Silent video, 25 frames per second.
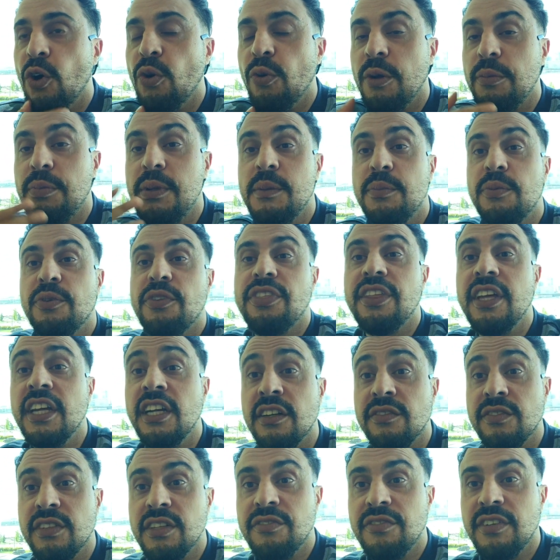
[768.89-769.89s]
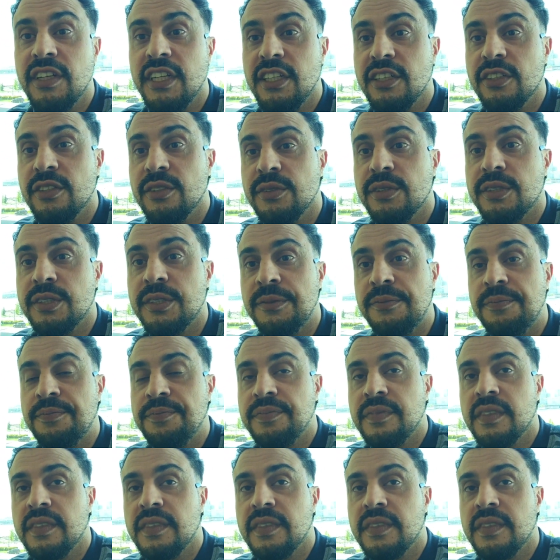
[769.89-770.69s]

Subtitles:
what people think of the videos.